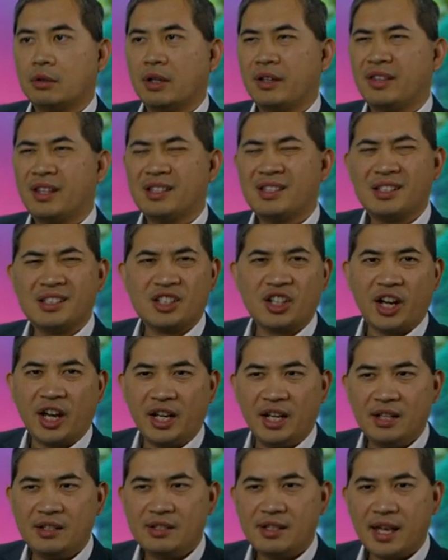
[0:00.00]
is it
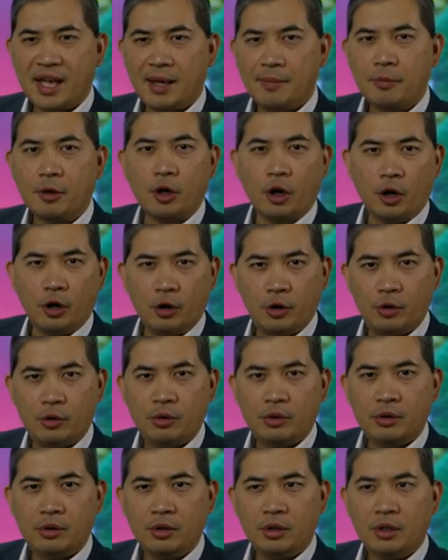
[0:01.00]
Chinese game
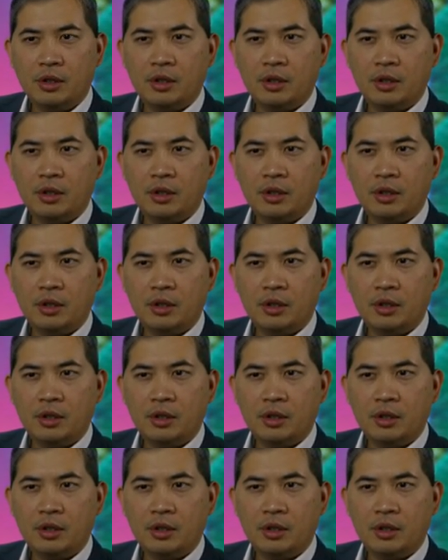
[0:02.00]
Go?